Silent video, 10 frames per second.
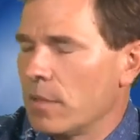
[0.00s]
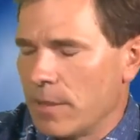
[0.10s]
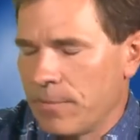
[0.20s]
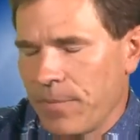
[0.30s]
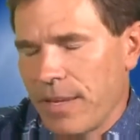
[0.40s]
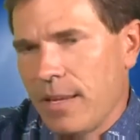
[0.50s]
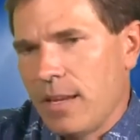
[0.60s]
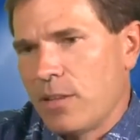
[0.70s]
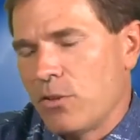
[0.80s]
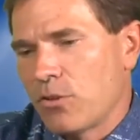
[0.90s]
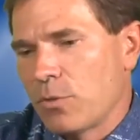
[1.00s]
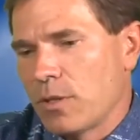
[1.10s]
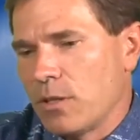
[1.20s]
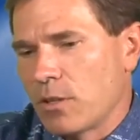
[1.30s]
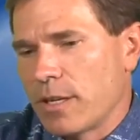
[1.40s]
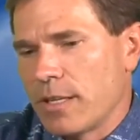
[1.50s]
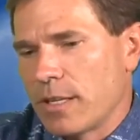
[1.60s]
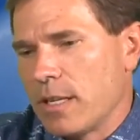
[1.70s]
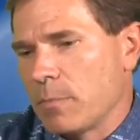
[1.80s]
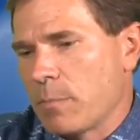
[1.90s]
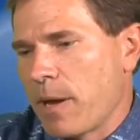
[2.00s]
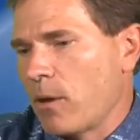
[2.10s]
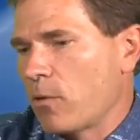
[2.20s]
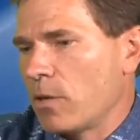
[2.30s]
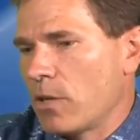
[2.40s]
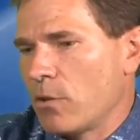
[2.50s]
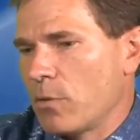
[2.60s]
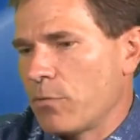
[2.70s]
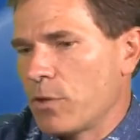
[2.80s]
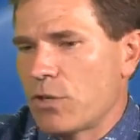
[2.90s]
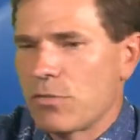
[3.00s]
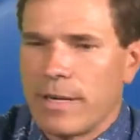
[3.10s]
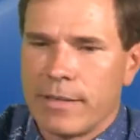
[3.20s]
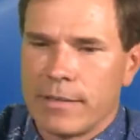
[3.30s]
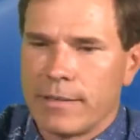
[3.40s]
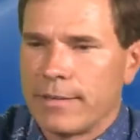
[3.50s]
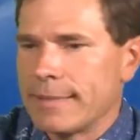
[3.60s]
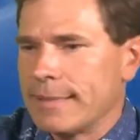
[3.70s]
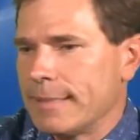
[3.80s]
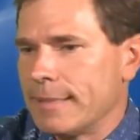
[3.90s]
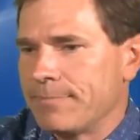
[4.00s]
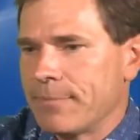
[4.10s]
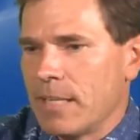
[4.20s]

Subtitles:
Right. They're just really looking to keep the power under the refrigerator,